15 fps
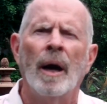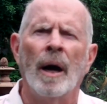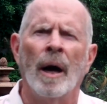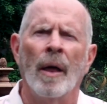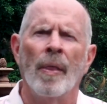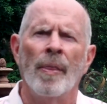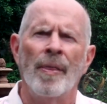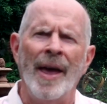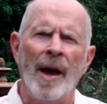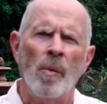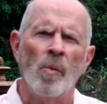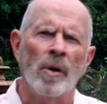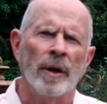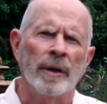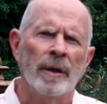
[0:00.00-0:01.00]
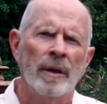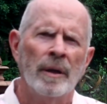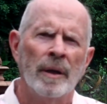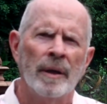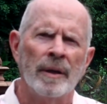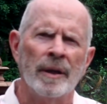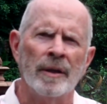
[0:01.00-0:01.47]
Uh, that one
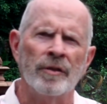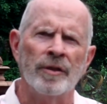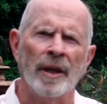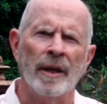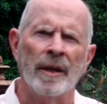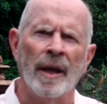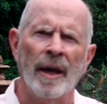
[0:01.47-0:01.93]
is an